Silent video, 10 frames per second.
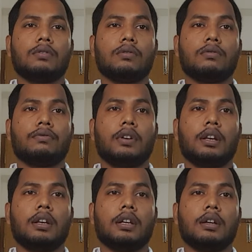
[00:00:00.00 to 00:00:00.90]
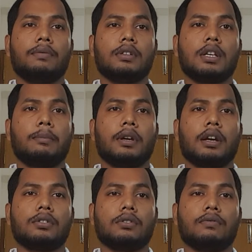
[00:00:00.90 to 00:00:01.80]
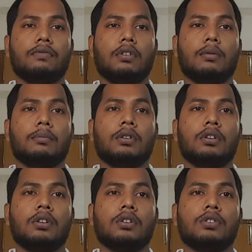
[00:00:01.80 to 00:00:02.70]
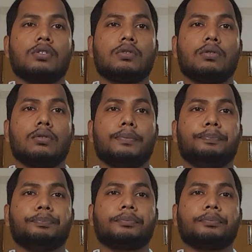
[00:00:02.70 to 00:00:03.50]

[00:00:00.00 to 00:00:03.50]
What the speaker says: to fill in a visa application form. So